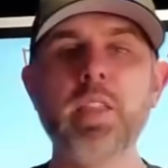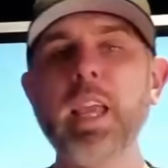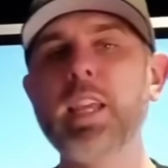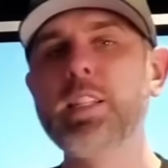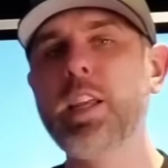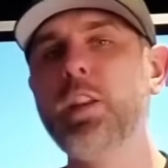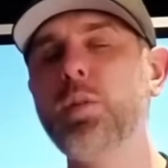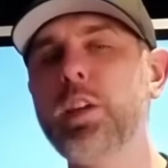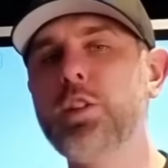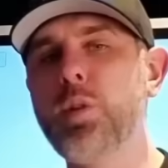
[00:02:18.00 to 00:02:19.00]

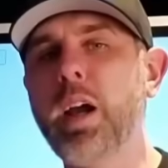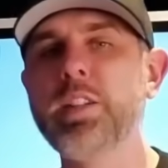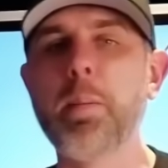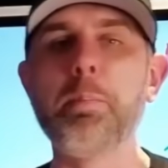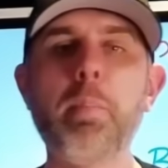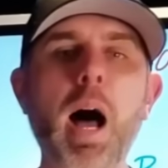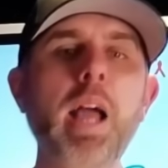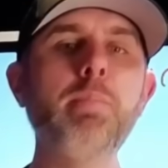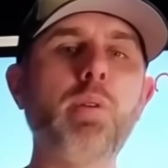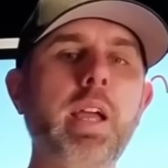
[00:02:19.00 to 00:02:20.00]
continually try to
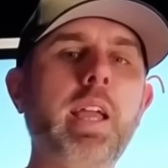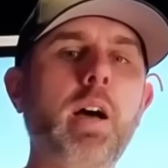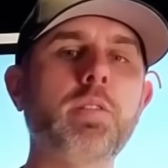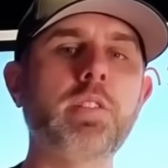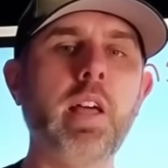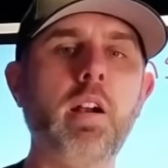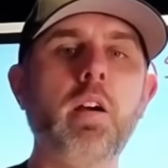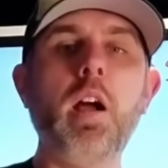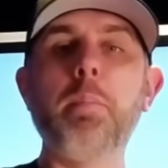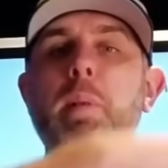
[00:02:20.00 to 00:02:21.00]
buy breakouts that are
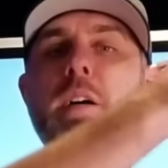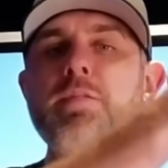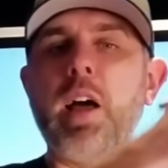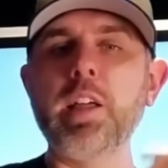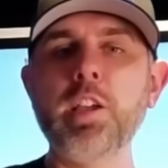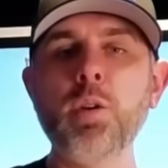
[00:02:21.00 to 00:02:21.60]
above value,